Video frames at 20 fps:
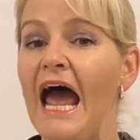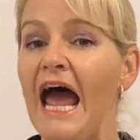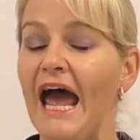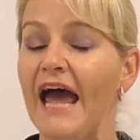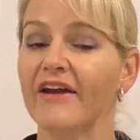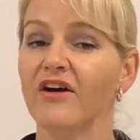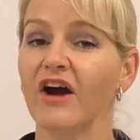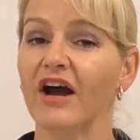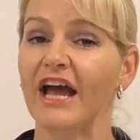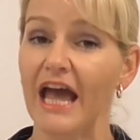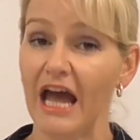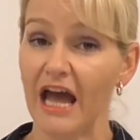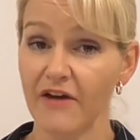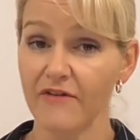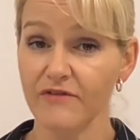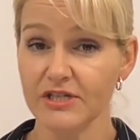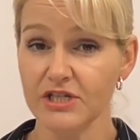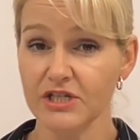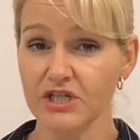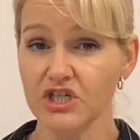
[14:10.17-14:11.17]
And I
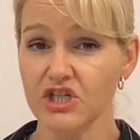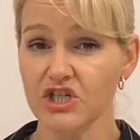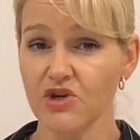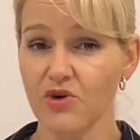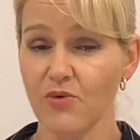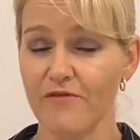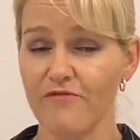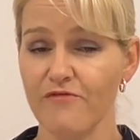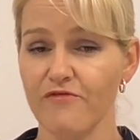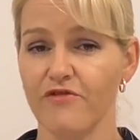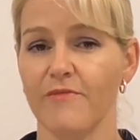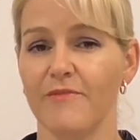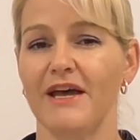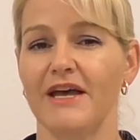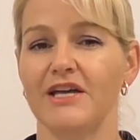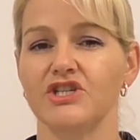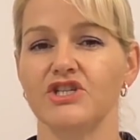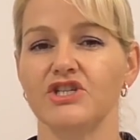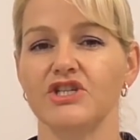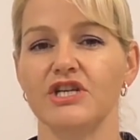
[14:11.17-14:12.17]
have additional
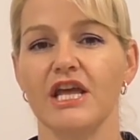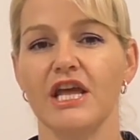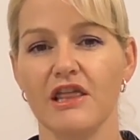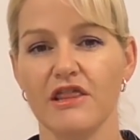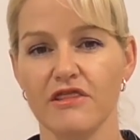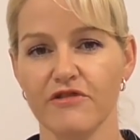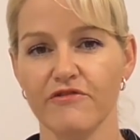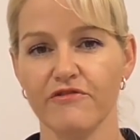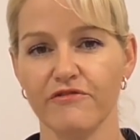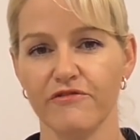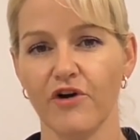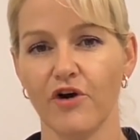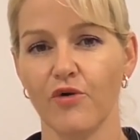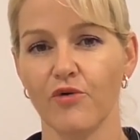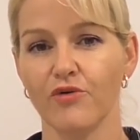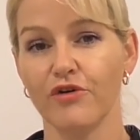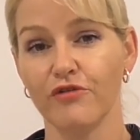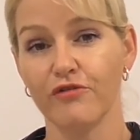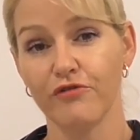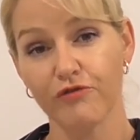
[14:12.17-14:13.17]
information in the
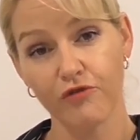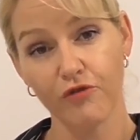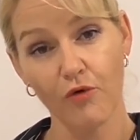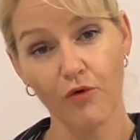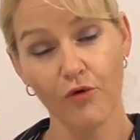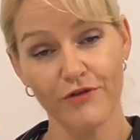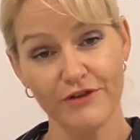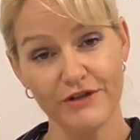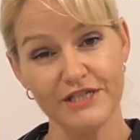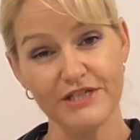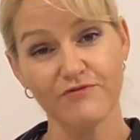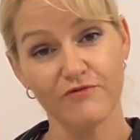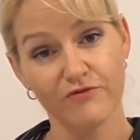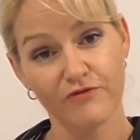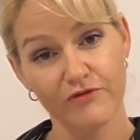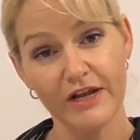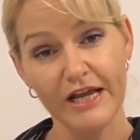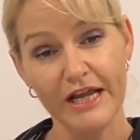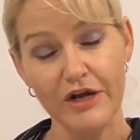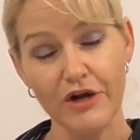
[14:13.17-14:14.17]
folder for this
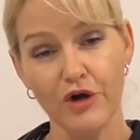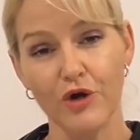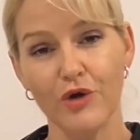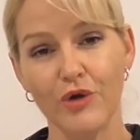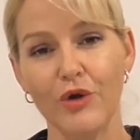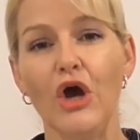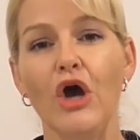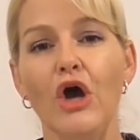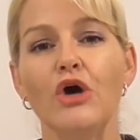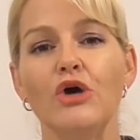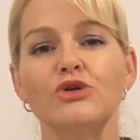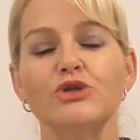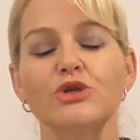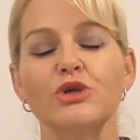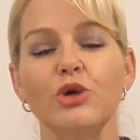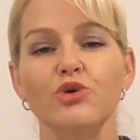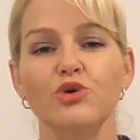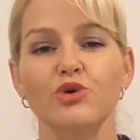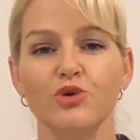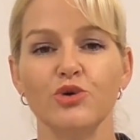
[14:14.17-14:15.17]
video,
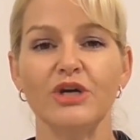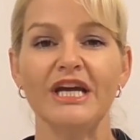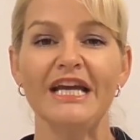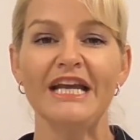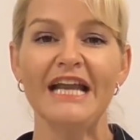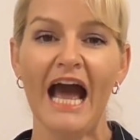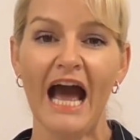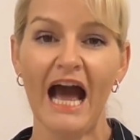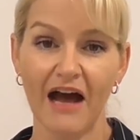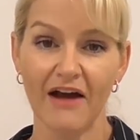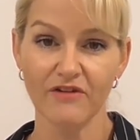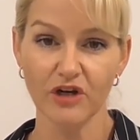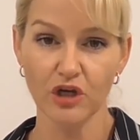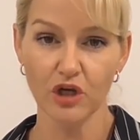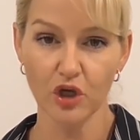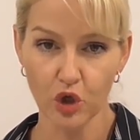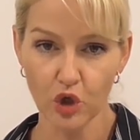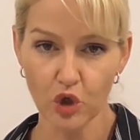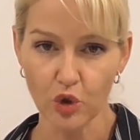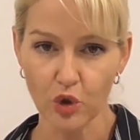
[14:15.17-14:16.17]
so you can have a
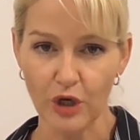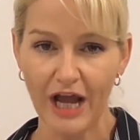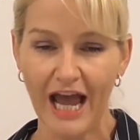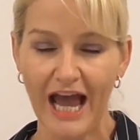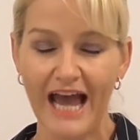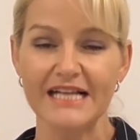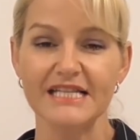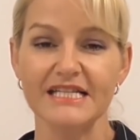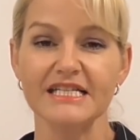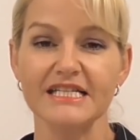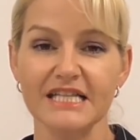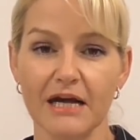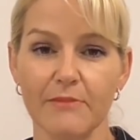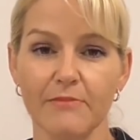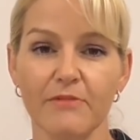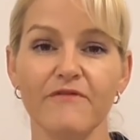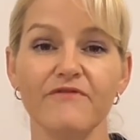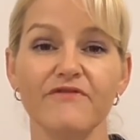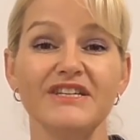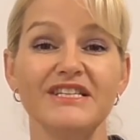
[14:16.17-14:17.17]
look at
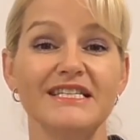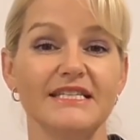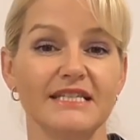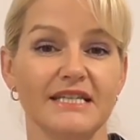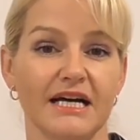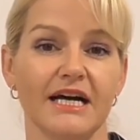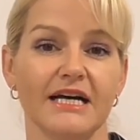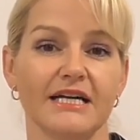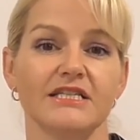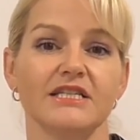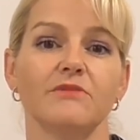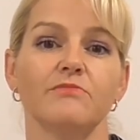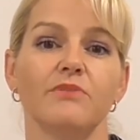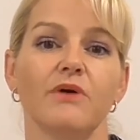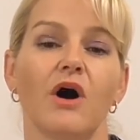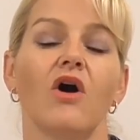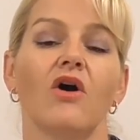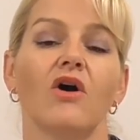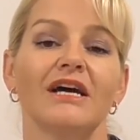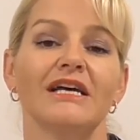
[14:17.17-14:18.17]
some of the data
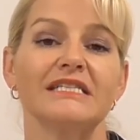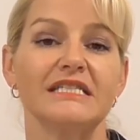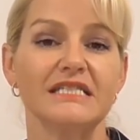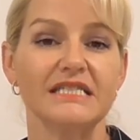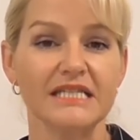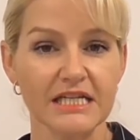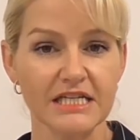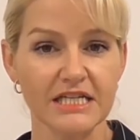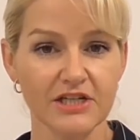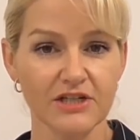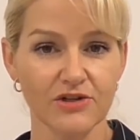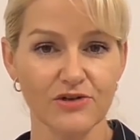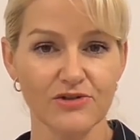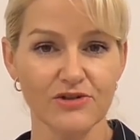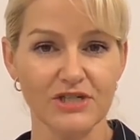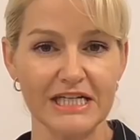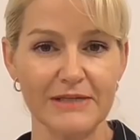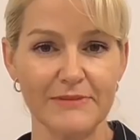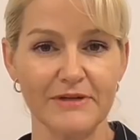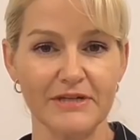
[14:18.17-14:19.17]
behind setting
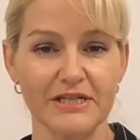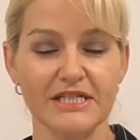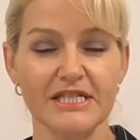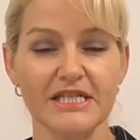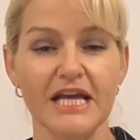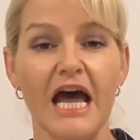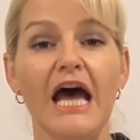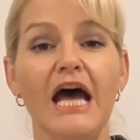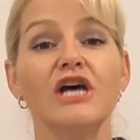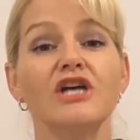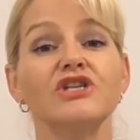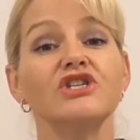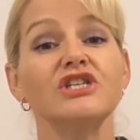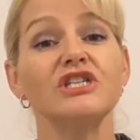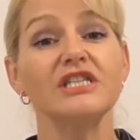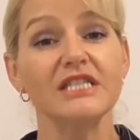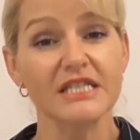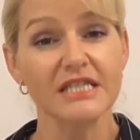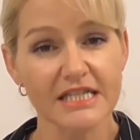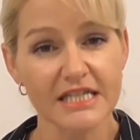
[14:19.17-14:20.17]
those limits
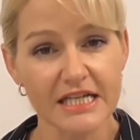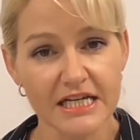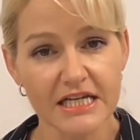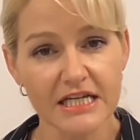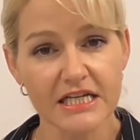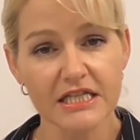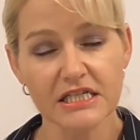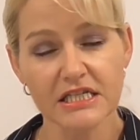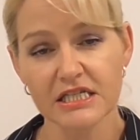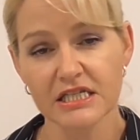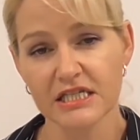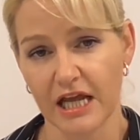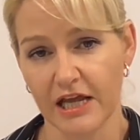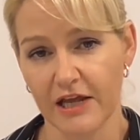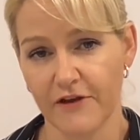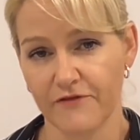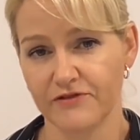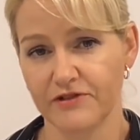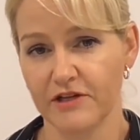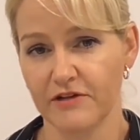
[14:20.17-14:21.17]
to see the
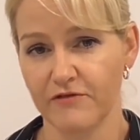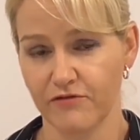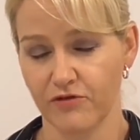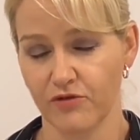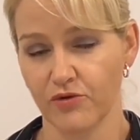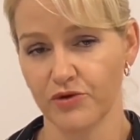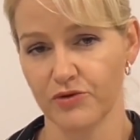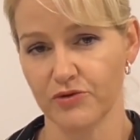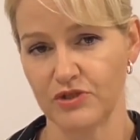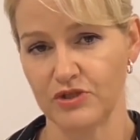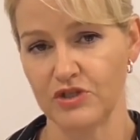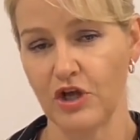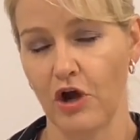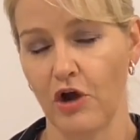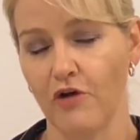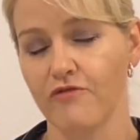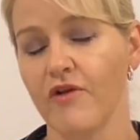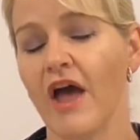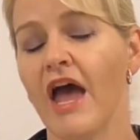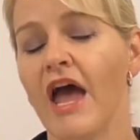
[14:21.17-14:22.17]
safety for
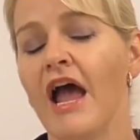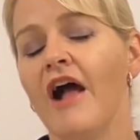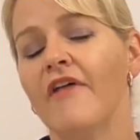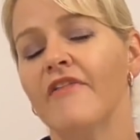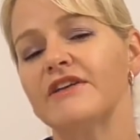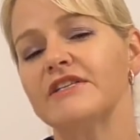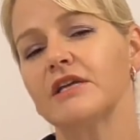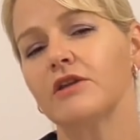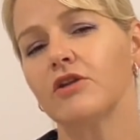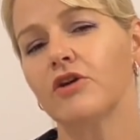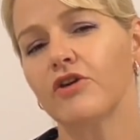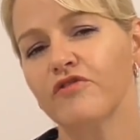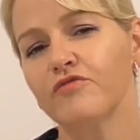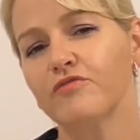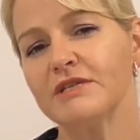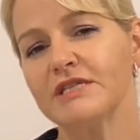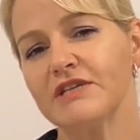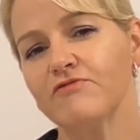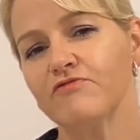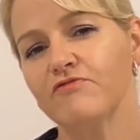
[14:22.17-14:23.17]
yourself. There's a lot
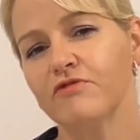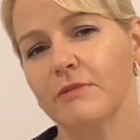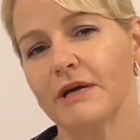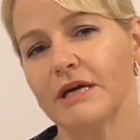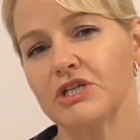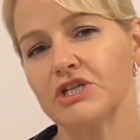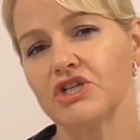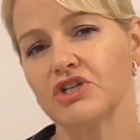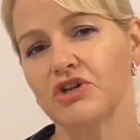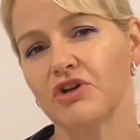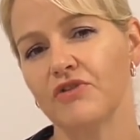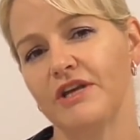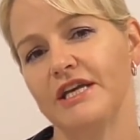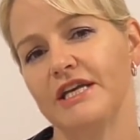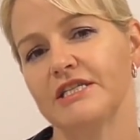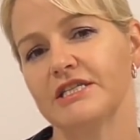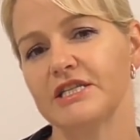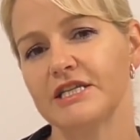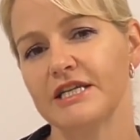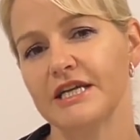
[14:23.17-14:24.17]
of misinformation on the
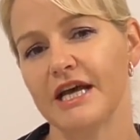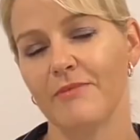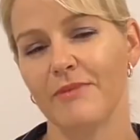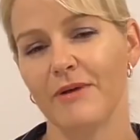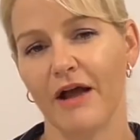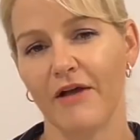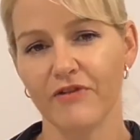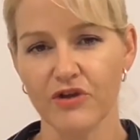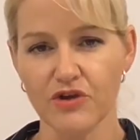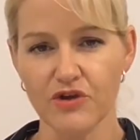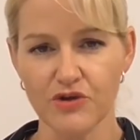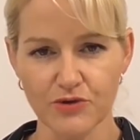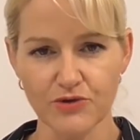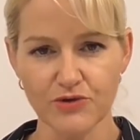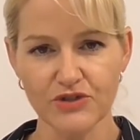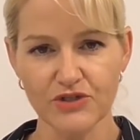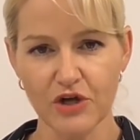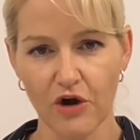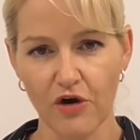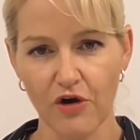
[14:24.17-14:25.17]
internet about the
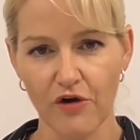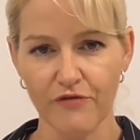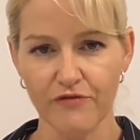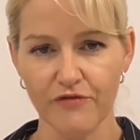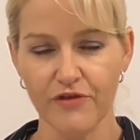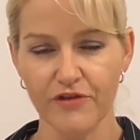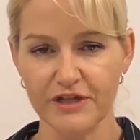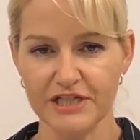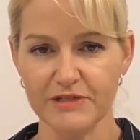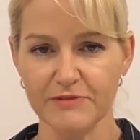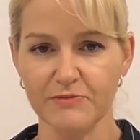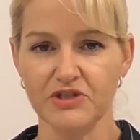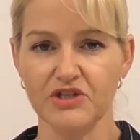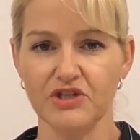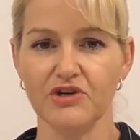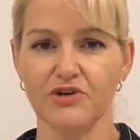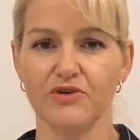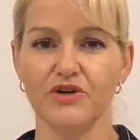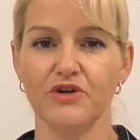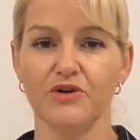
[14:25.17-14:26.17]
use of this
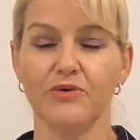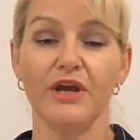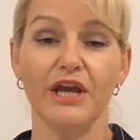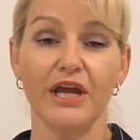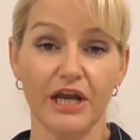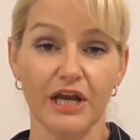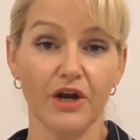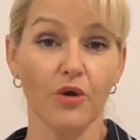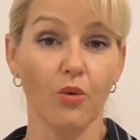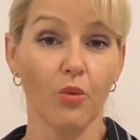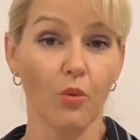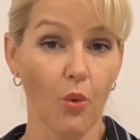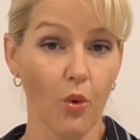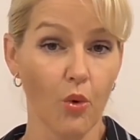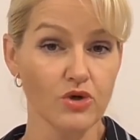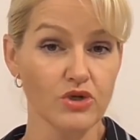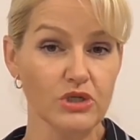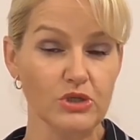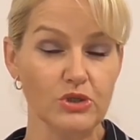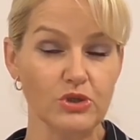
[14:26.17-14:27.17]
material in
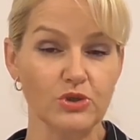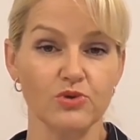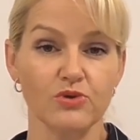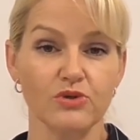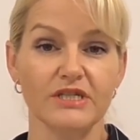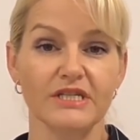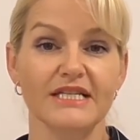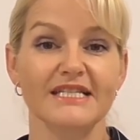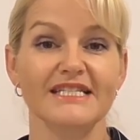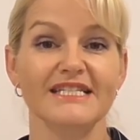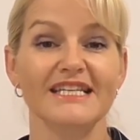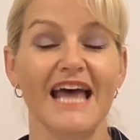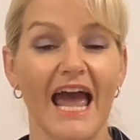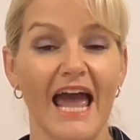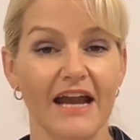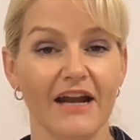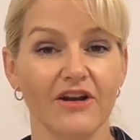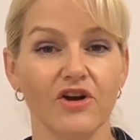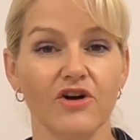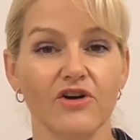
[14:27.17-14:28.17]
water sources
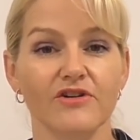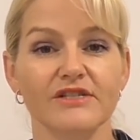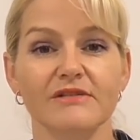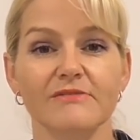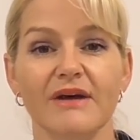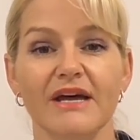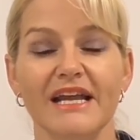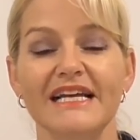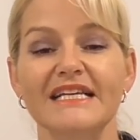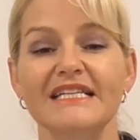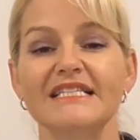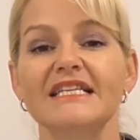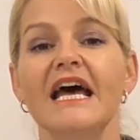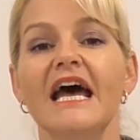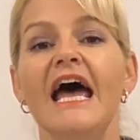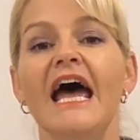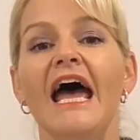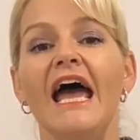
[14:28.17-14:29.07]
and cosmetics.